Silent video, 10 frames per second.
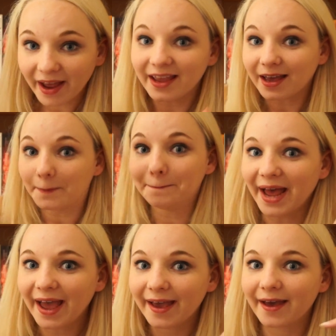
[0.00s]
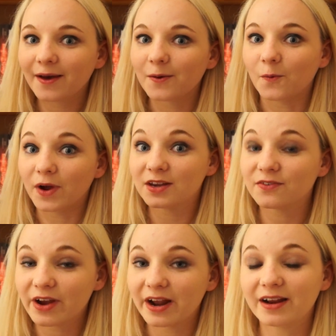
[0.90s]
come back when you've
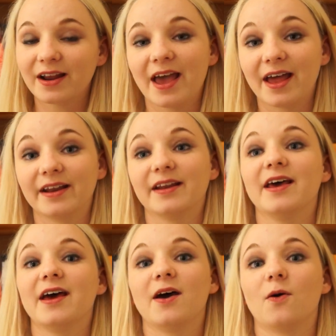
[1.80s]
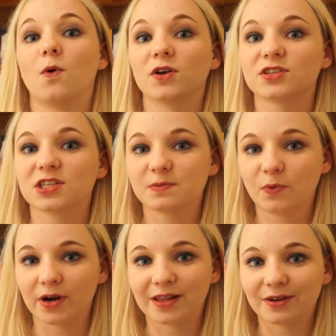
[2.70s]
read it and watch the
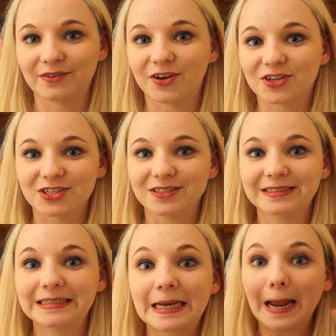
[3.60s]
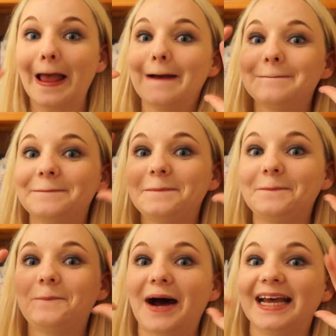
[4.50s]
spoilery version.
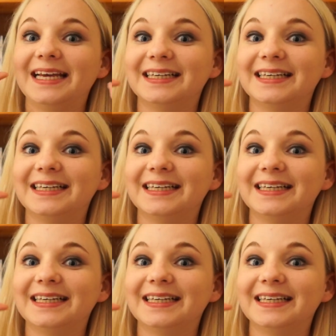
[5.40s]
Bye!